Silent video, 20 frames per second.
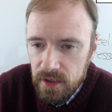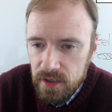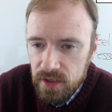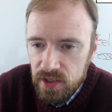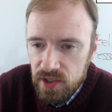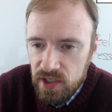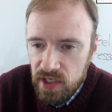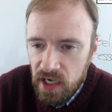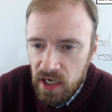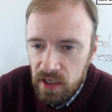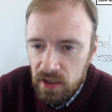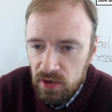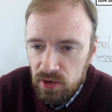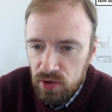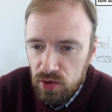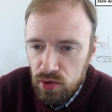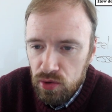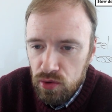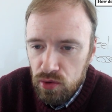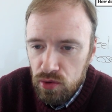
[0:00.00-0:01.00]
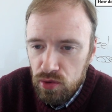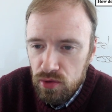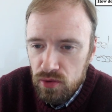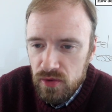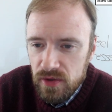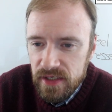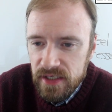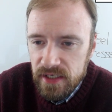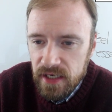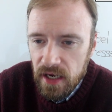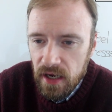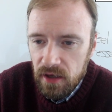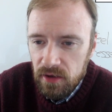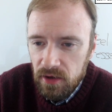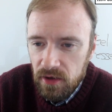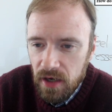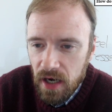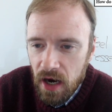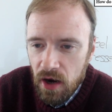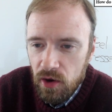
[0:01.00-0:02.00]
Jianlu
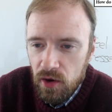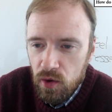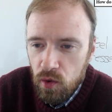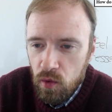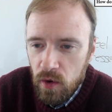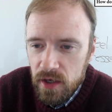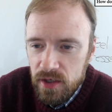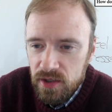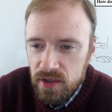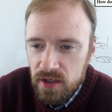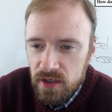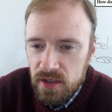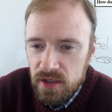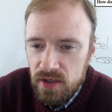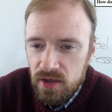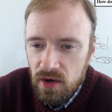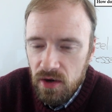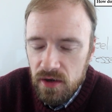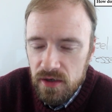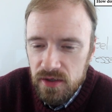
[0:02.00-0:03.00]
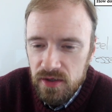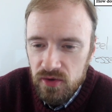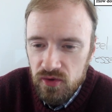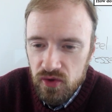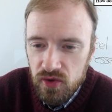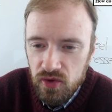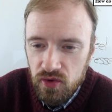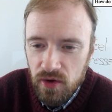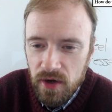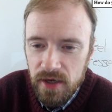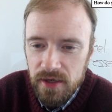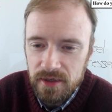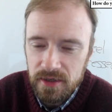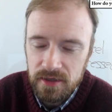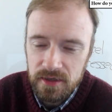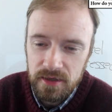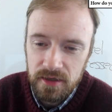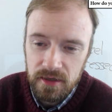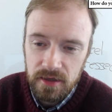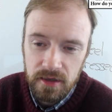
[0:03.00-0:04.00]
Xialer. Our questions cause you
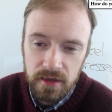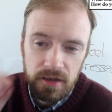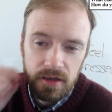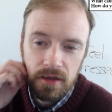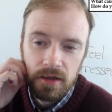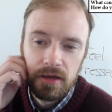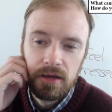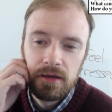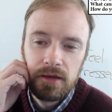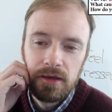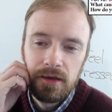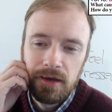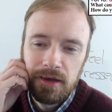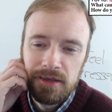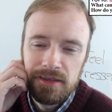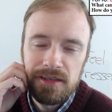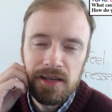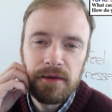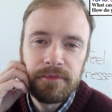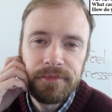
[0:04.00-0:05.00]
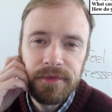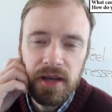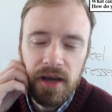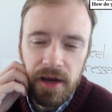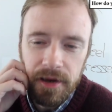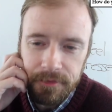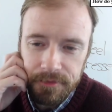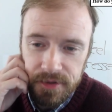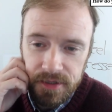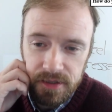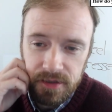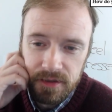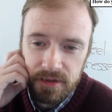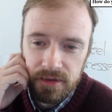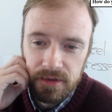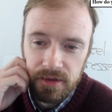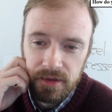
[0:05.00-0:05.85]
stress. Sometimes.